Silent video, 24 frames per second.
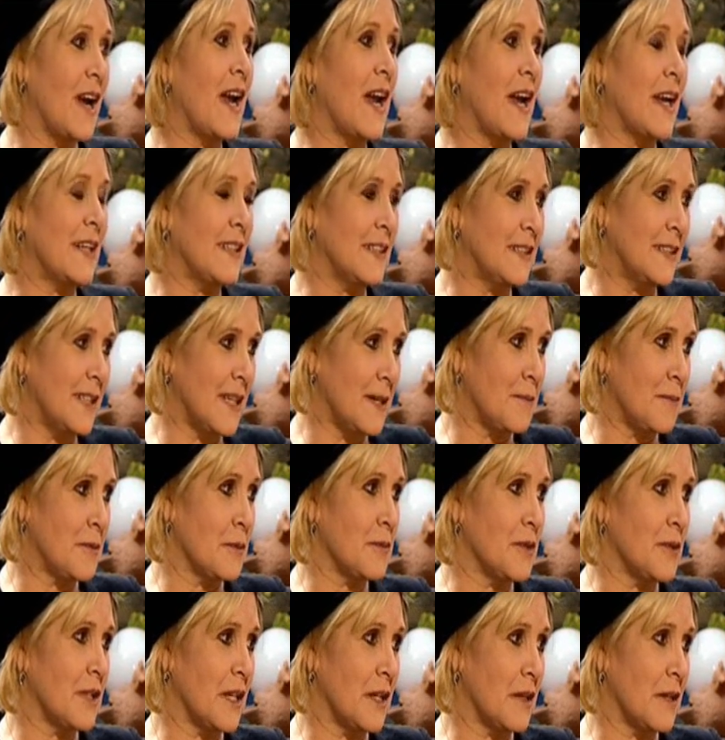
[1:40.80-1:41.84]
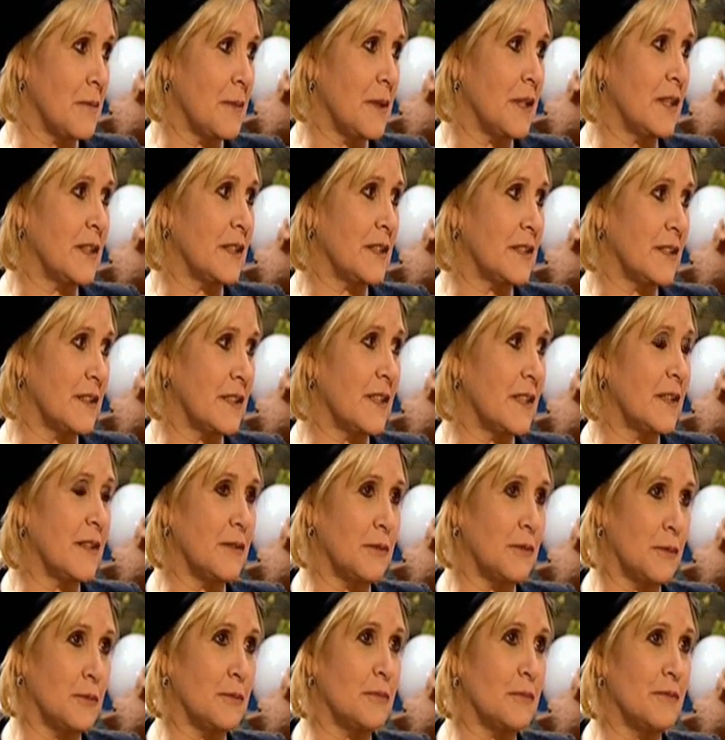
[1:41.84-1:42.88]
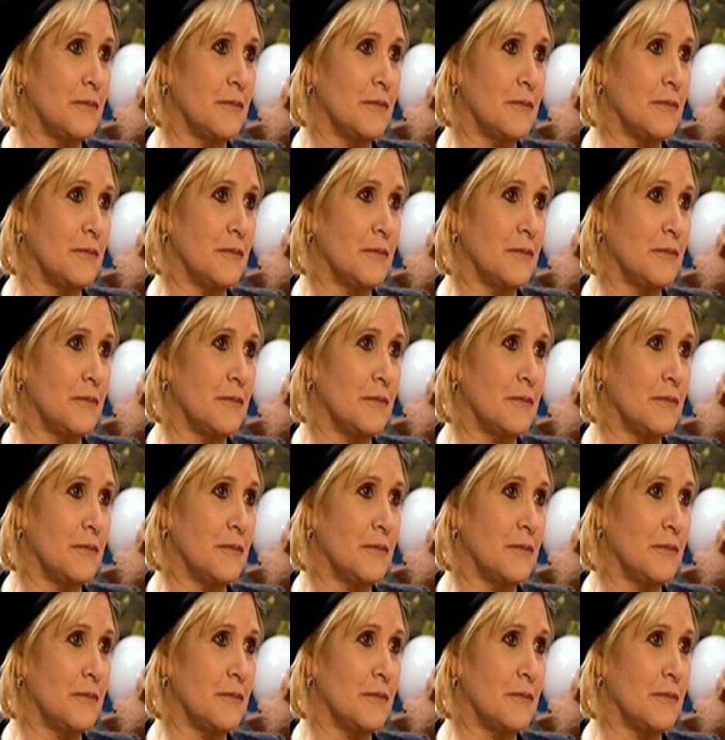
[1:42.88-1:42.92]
I had to tape them down because they,